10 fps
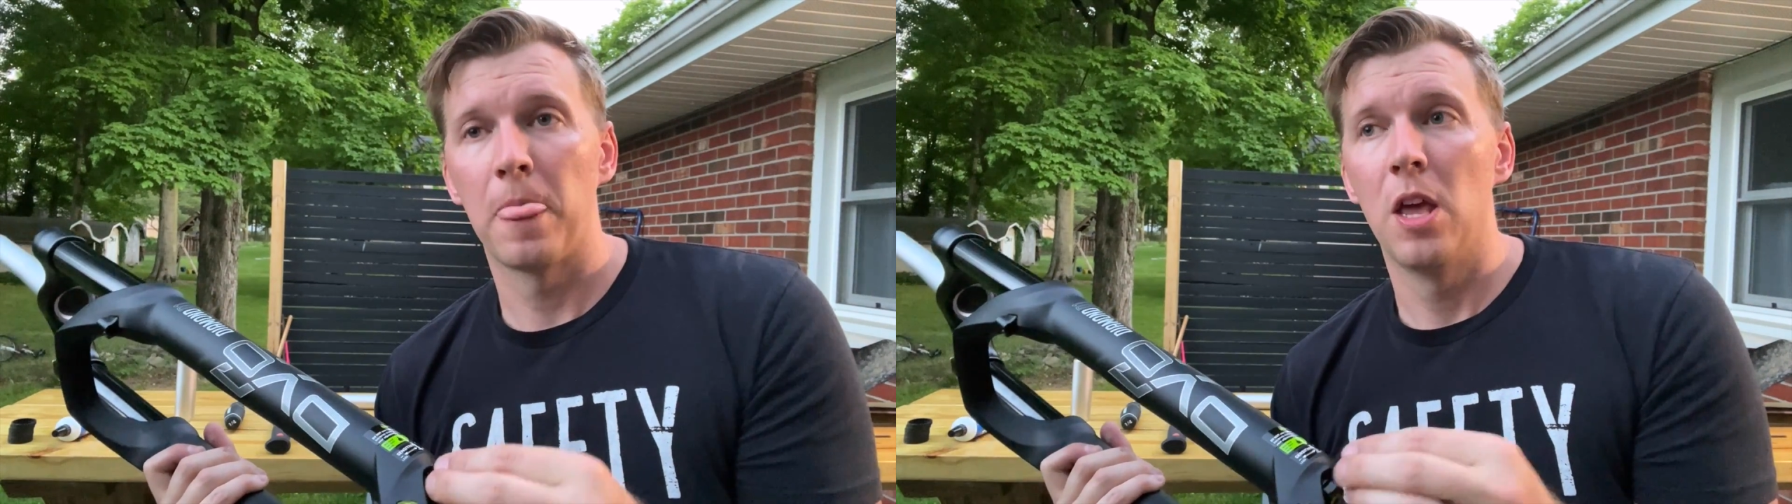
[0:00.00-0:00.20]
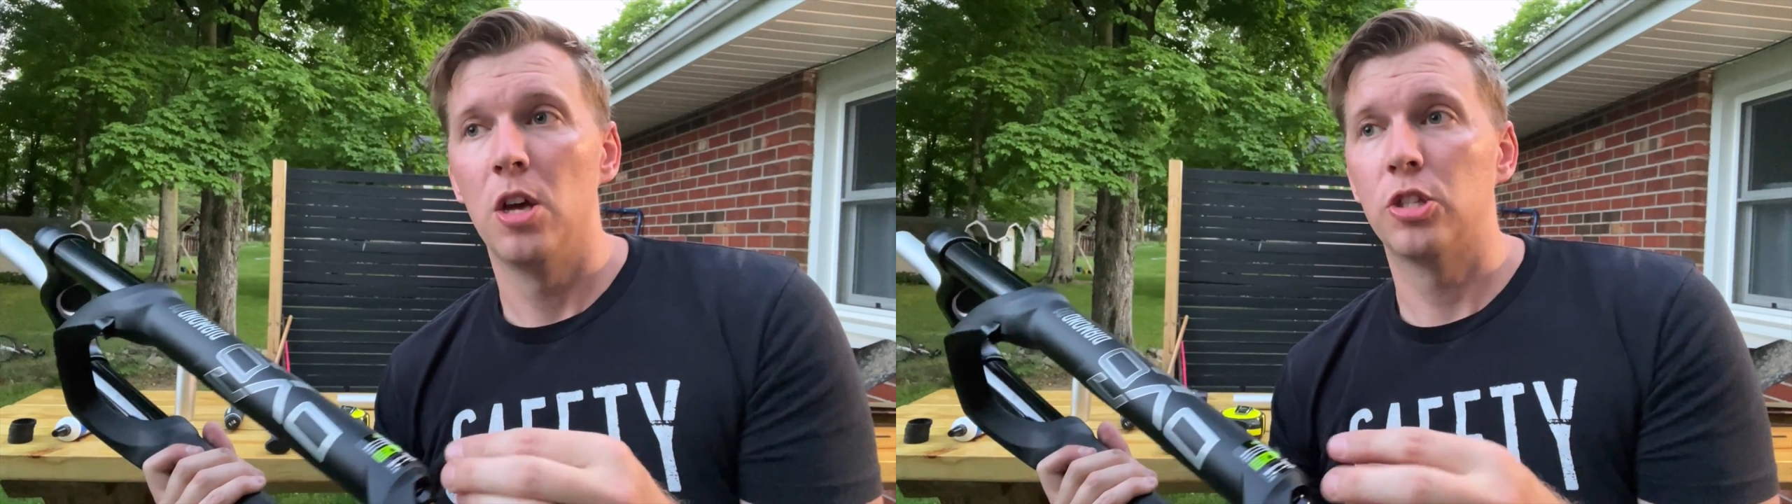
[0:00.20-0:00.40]

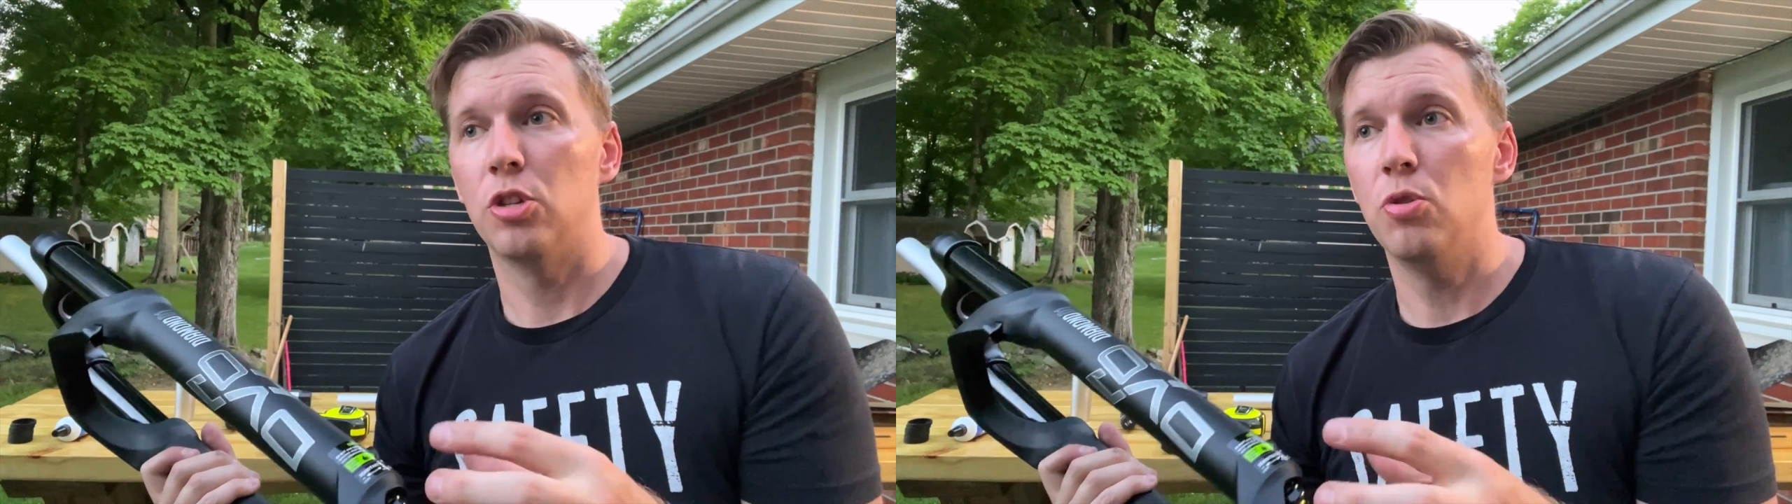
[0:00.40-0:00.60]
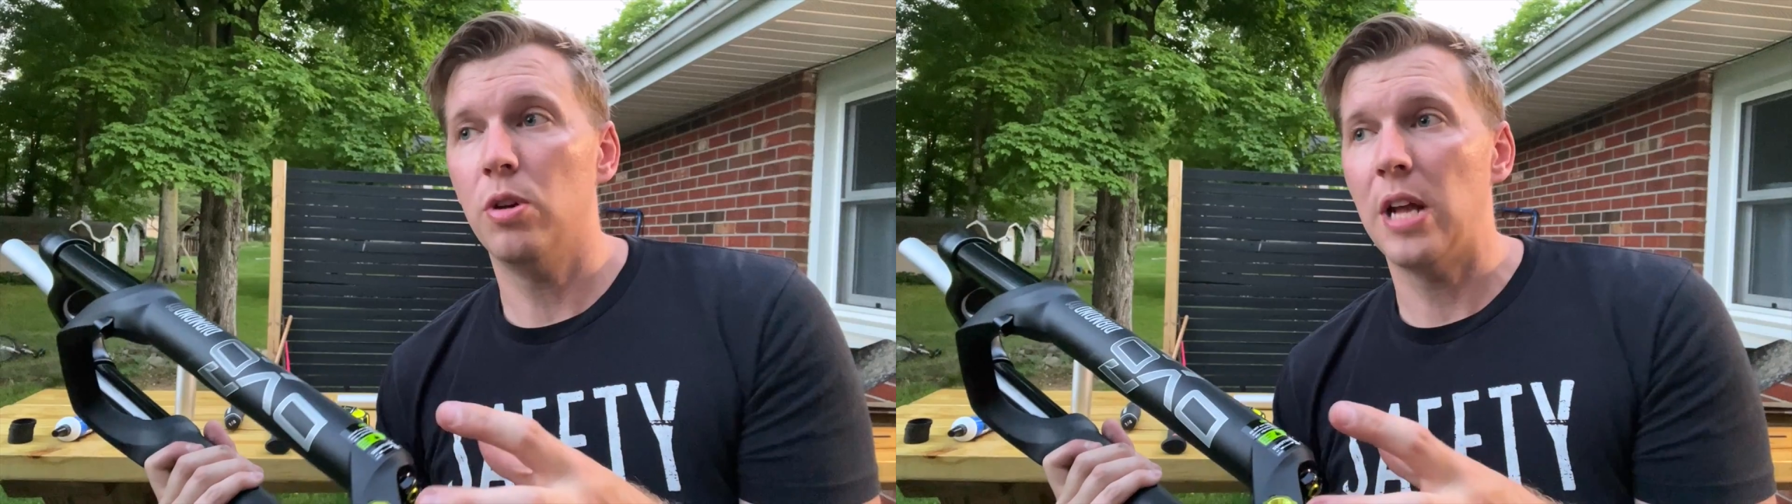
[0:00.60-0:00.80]
So
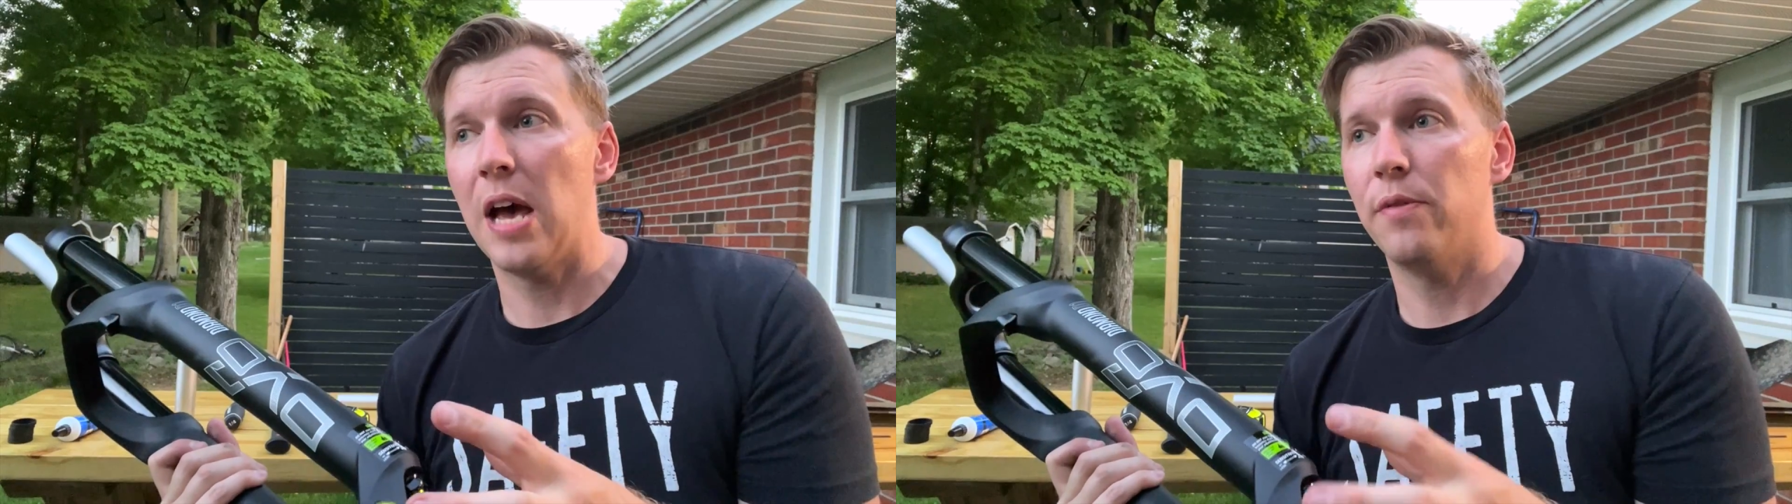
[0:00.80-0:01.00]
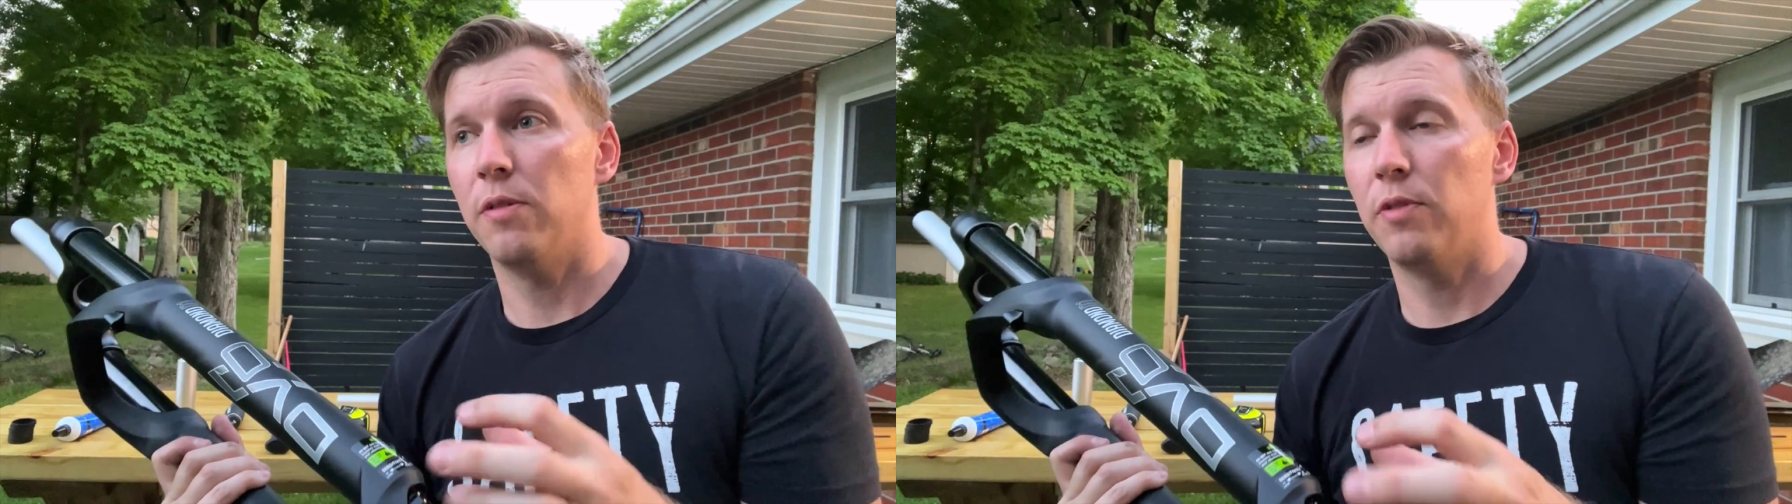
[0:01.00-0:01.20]
you can
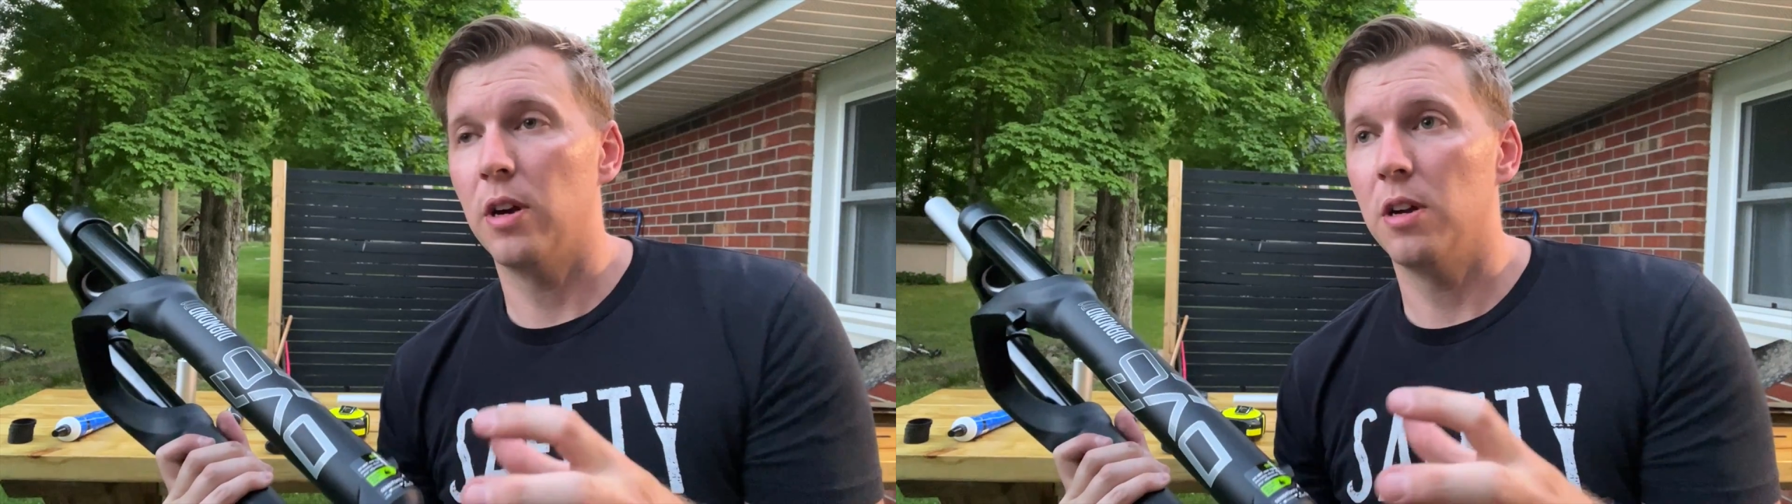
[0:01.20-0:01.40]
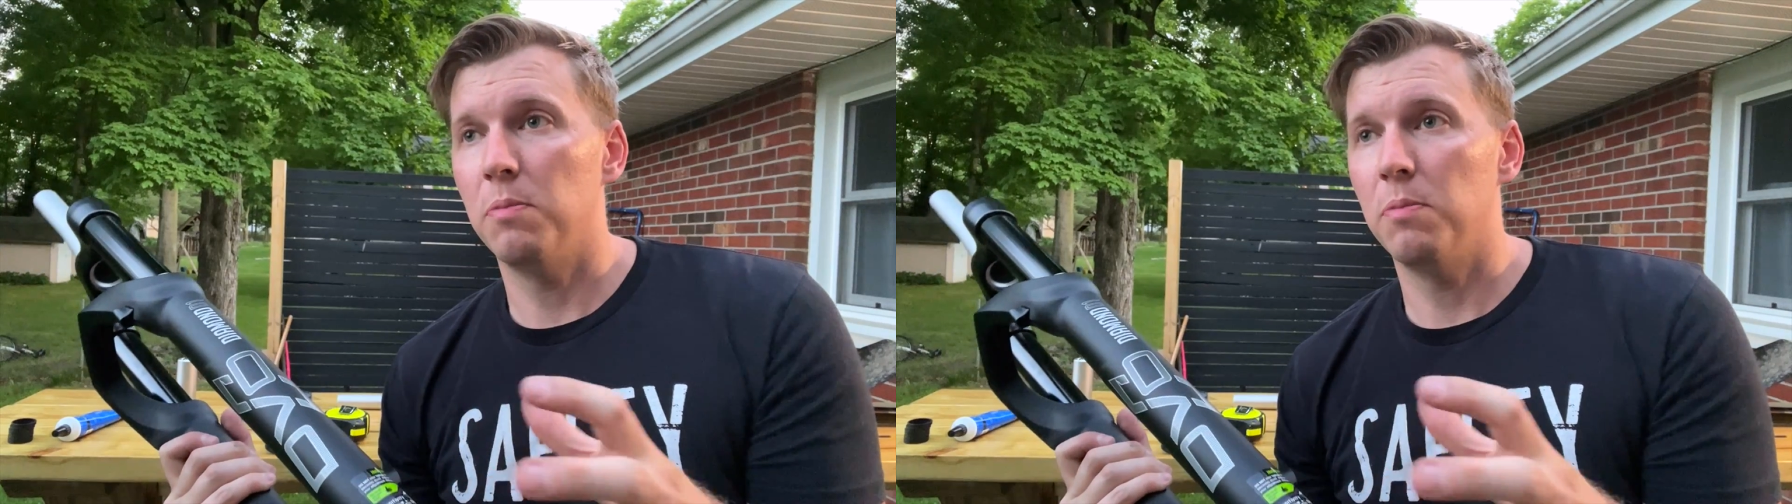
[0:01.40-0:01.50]
have it very